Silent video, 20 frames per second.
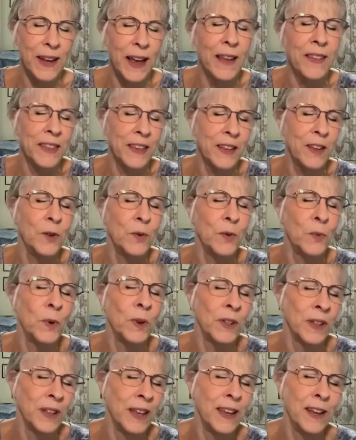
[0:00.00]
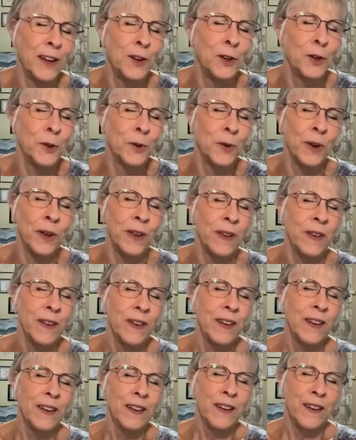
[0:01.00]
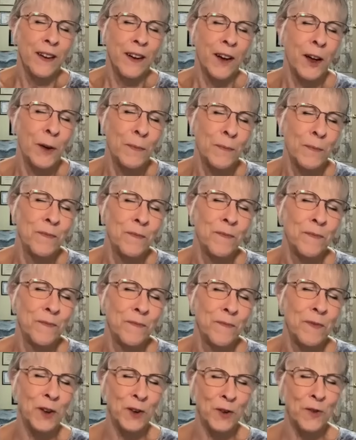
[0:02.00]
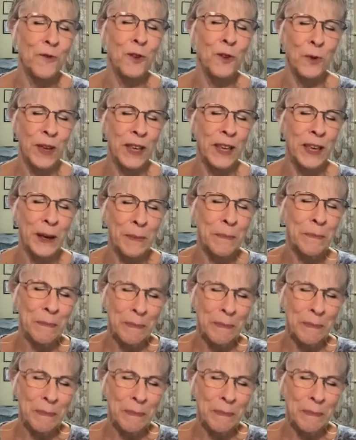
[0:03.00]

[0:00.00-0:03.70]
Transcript: I think you'd really enjoy interviewing him.